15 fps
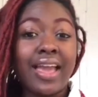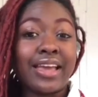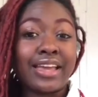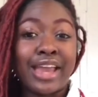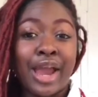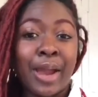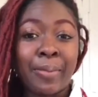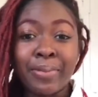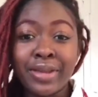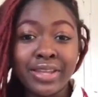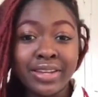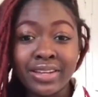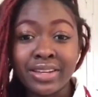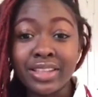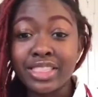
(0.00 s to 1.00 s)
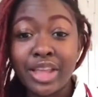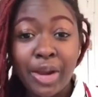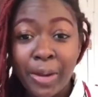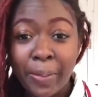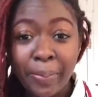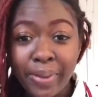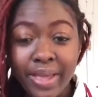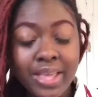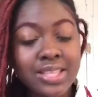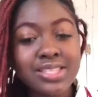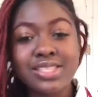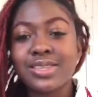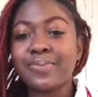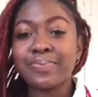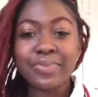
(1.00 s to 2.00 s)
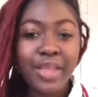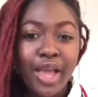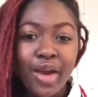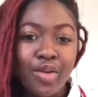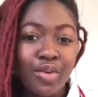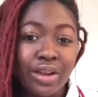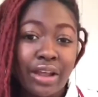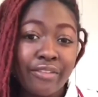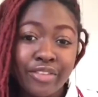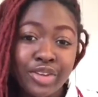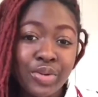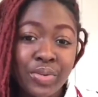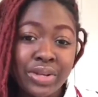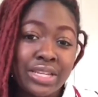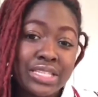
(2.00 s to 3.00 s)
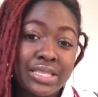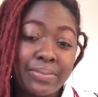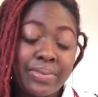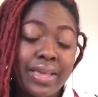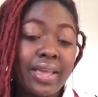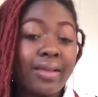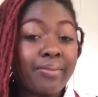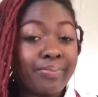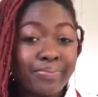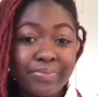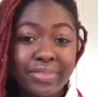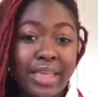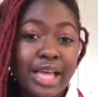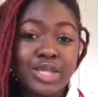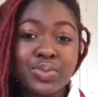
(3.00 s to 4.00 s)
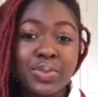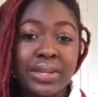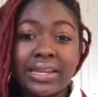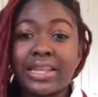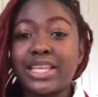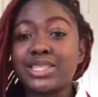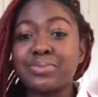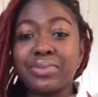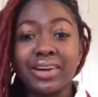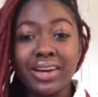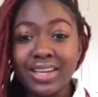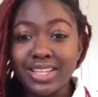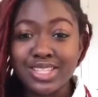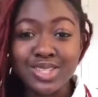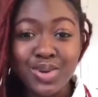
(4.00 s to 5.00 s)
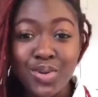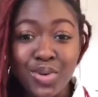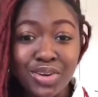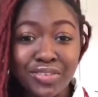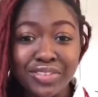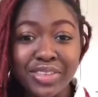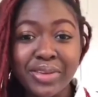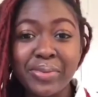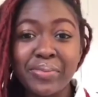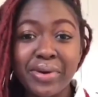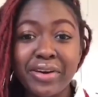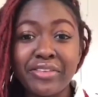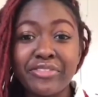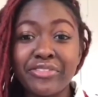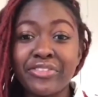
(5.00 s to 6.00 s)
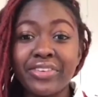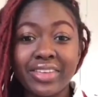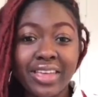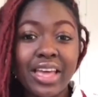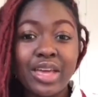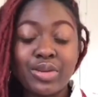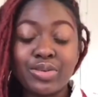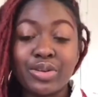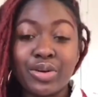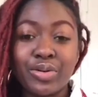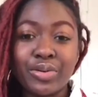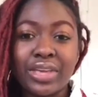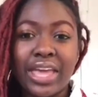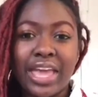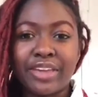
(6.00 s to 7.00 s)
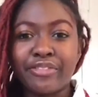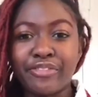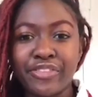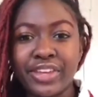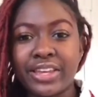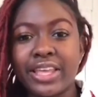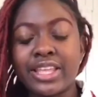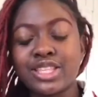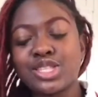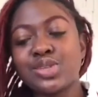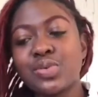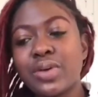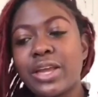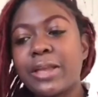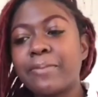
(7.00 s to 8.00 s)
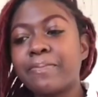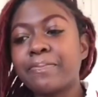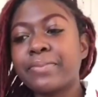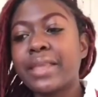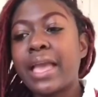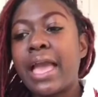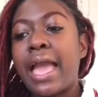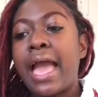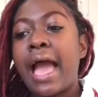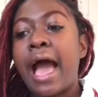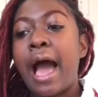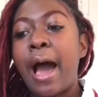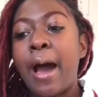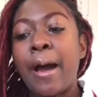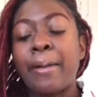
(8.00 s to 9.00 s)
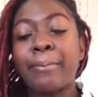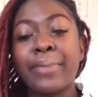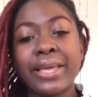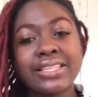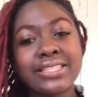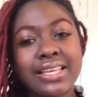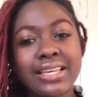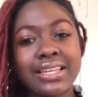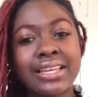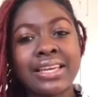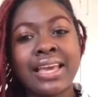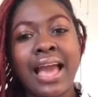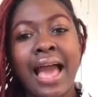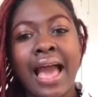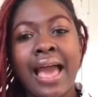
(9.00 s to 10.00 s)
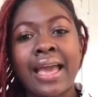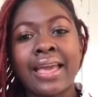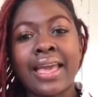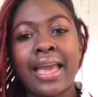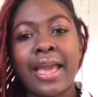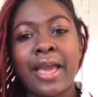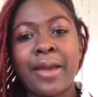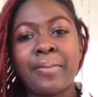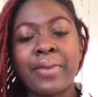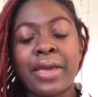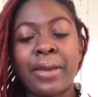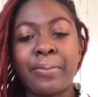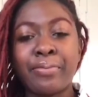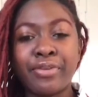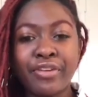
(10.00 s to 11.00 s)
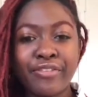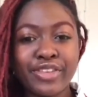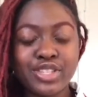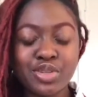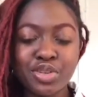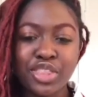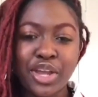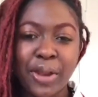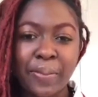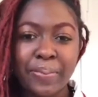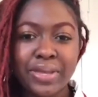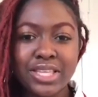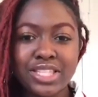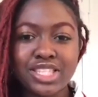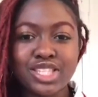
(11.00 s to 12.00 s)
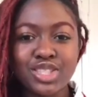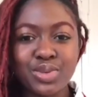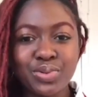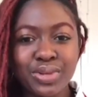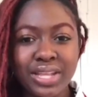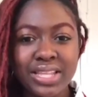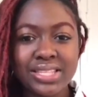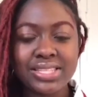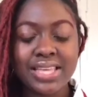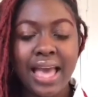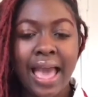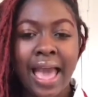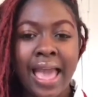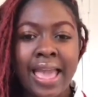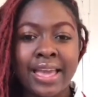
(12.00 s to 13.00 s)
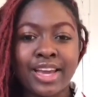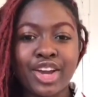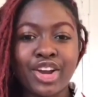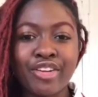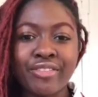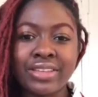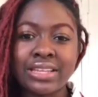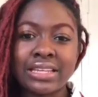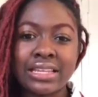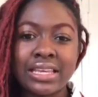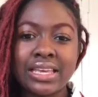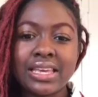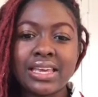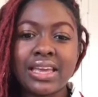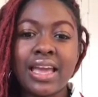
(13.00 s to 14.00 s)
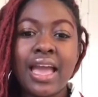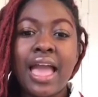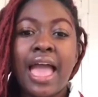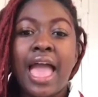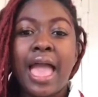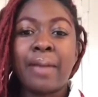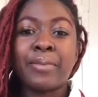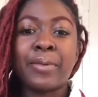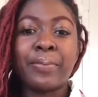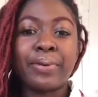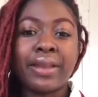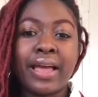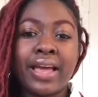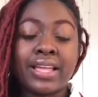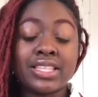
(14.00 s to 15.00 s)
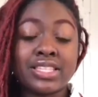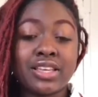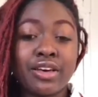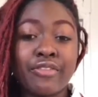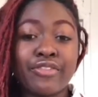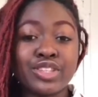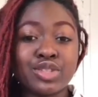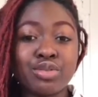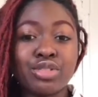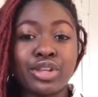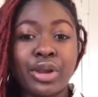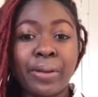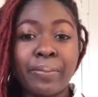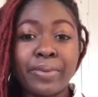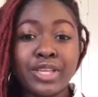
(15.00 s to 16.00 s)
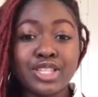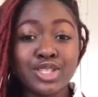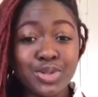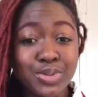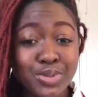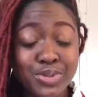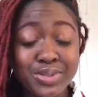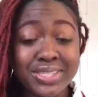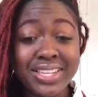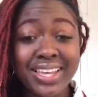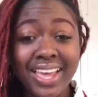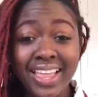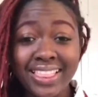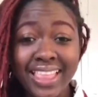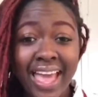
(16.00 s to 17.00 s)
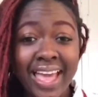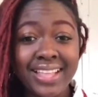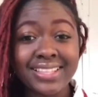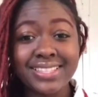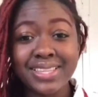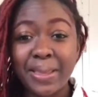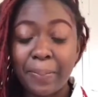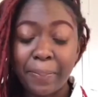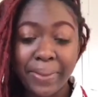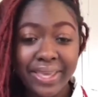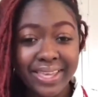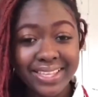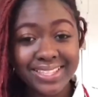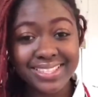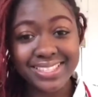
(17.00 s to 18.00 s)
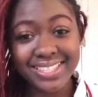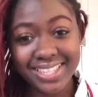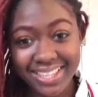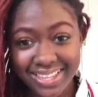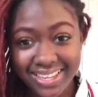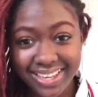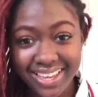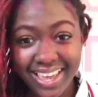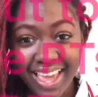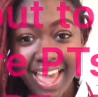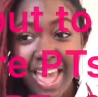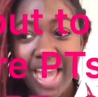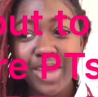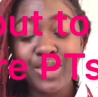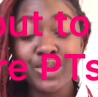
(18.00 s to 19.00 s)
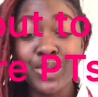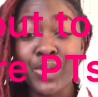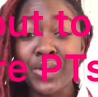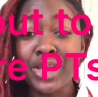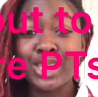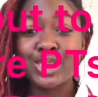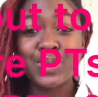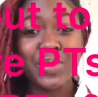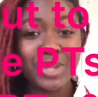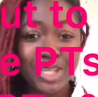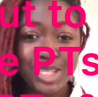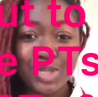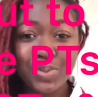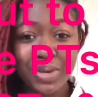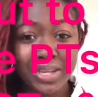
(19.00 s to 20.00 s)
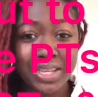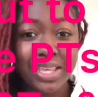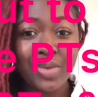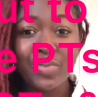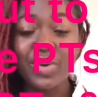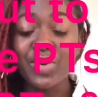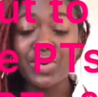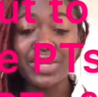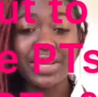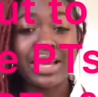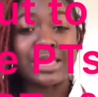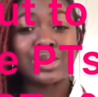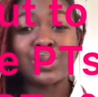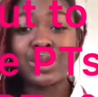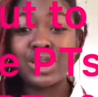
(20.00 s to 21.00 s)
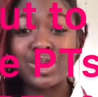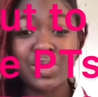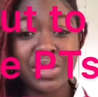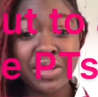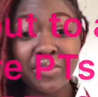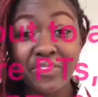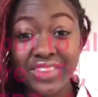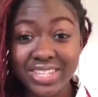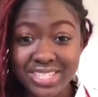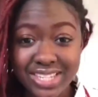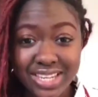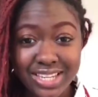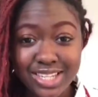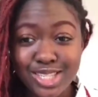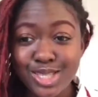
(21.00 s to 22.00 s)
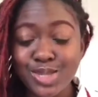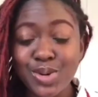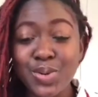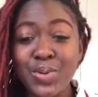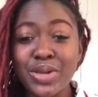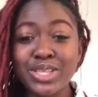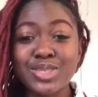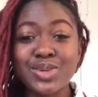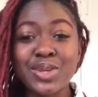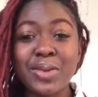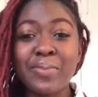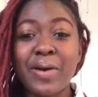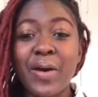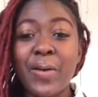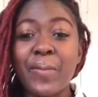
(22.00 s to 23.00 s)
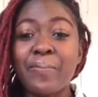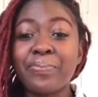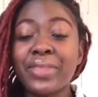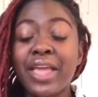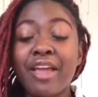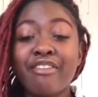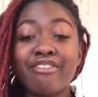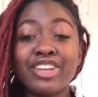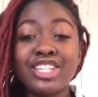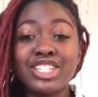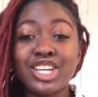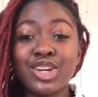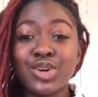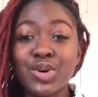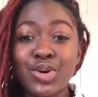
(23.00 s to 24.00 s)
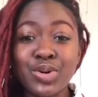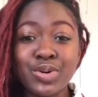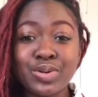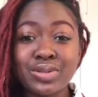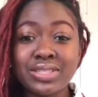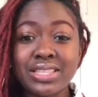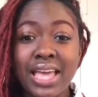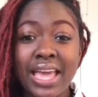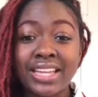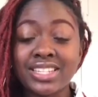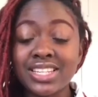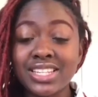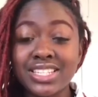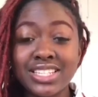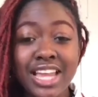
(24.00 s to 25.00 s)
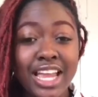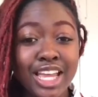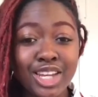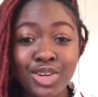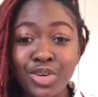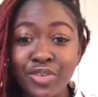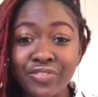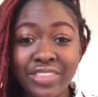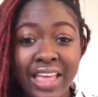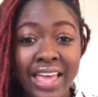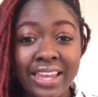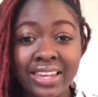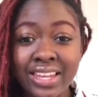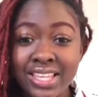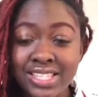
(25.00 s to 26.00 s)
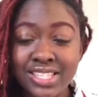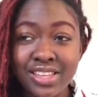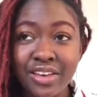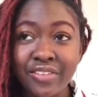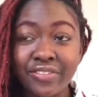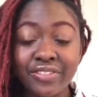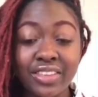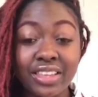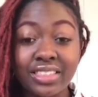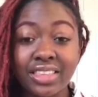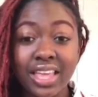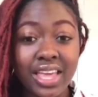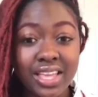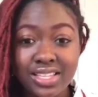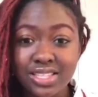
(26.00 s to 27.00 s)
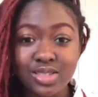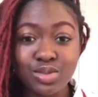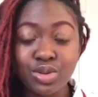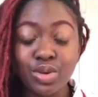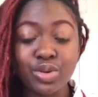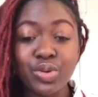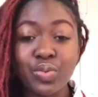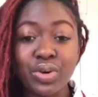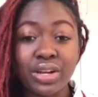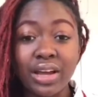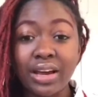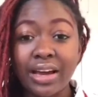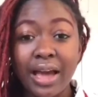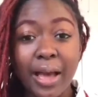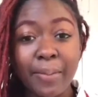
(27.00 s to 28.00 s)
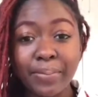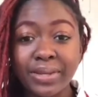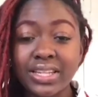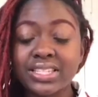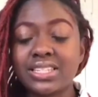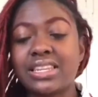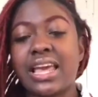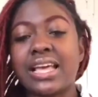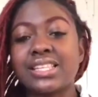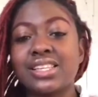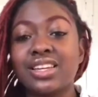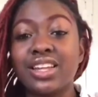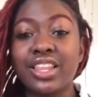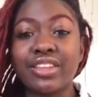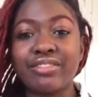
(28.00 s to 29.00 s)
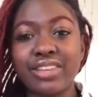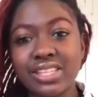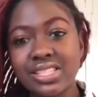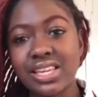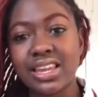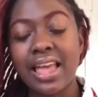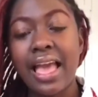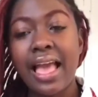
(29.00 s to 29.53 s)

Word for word: Karrah Peter therapist, whatever you want it to be, that's what it is because all of the above you know can fit into it. Um, basically, I am a pre-physical therapy student. I currently am applying to physical therapy school to get that DPT. You know, in 2020, we only got 2020 vision, so it's all about reaching goals and just checking off that list of the things you know you want to accomplish. That's another reason